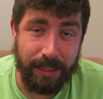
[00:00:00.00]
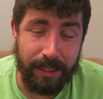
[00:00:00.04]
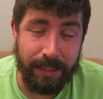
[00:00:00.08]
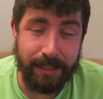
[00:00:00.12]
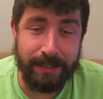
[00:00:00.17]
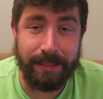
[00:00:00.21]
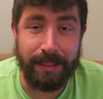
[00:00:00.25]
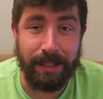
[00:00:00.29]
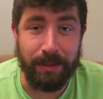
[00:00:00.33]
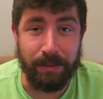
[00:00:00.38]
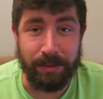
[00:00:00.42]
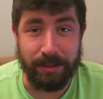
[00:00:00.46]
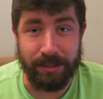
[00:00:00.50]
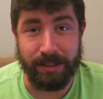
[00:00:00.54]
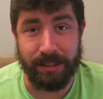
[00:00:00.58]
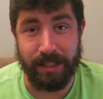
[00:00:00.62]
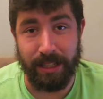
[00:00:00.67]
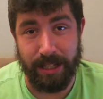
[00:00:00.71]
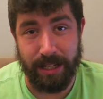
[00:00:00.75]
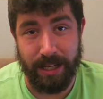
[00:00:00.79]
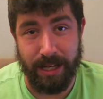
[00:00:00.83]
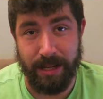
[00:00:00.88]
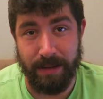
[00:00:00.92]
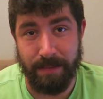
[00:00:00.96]
As I was
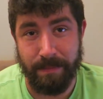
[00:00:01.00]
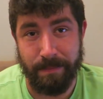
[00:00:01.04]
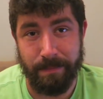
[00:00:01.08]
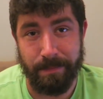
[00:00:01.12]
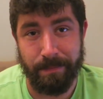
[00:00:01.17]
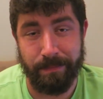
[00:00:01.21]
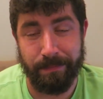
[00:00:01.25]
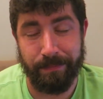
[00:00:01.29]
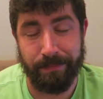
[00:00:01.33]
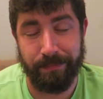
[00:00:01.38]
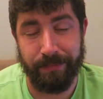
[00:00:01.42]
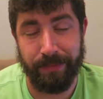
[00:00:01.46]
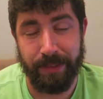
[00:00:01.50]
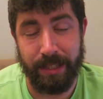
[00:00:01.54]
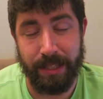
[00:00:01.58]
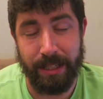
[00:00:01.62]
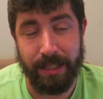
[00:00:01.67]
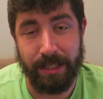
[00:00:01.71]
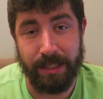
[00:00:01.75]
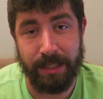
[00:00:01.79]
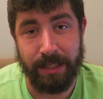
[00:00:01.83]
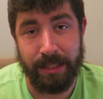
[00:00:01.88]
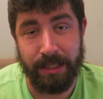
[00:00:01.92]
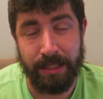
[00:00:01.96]
saying,
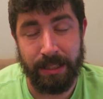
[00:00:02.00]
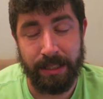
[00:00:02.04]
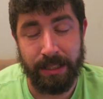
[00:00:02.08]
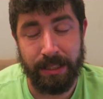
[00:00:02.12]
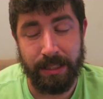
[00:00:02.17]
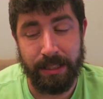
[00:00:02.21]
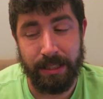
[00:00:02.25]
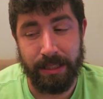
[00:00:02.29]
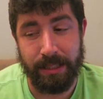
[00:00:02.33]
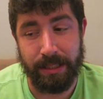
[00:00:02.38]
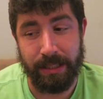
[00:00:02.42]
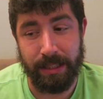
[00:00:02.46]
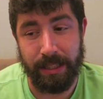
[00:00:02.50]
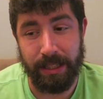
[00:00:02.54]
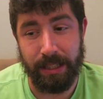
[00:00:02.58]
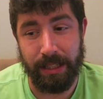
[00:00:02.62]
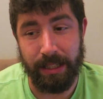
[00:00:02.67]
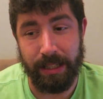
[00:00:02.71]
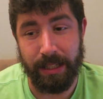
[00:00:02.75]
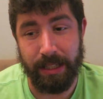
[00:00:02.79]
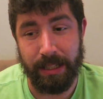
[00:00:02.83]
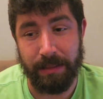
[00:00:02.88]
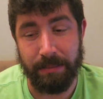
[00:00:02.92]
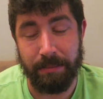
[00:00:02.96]

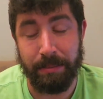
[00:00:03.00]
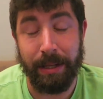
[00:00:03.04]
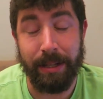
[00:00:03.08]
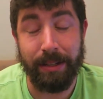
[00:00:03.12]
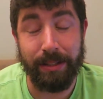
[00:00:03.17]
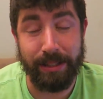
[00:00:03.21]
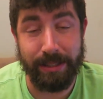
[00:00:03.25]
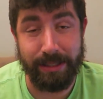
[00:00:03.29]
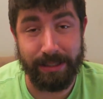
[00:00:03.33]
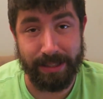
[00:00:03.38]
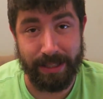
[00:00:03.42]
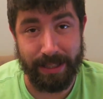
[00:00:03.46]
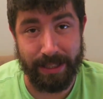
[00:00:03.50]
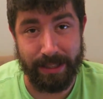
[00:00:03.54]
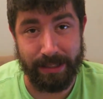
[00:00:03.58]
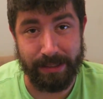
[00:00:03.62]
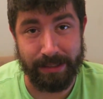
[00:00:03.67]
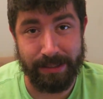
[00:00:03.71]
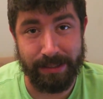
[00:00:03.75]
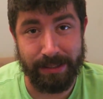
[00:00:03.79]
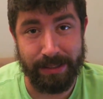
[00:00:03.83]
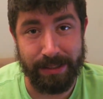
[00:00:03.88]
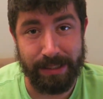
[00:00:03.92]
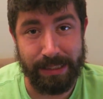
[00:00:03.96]
the battery
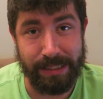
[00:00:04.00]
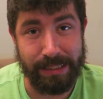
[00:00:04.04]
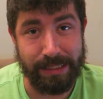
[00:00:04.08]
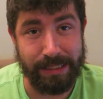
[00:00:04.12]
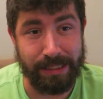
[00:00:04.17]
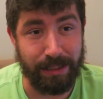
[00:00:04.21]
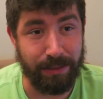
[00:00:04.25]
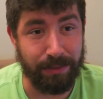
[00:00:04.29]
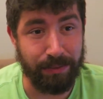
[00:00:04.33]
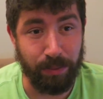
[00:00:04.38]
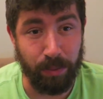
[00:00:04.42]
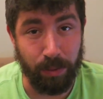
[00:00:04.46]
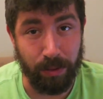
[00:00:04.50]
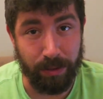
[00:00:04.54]
size is a